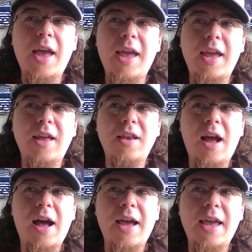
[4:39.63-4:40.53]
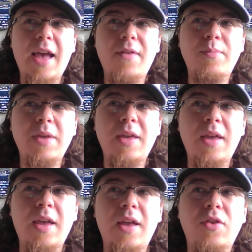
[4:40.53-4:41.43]
And I have
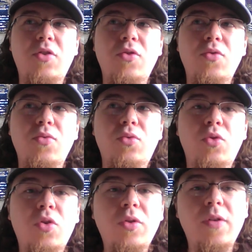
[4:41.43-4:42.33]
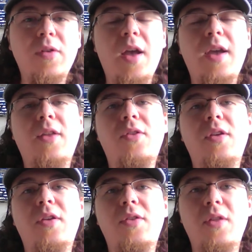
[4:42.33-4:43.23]
began to learn the
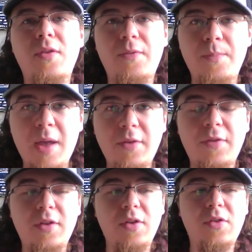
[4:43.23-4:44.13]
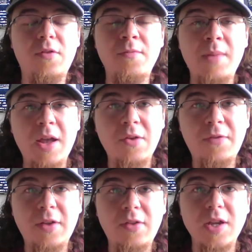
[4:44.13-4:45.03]
sciences and the metaphysics of
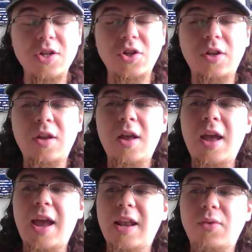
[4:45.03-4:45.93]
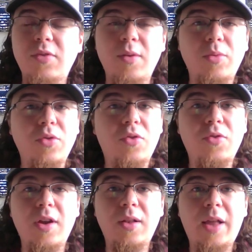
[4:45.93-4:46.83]
manifestation, and I was able to
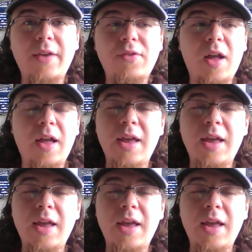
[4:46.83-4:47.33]
create a lifestyle.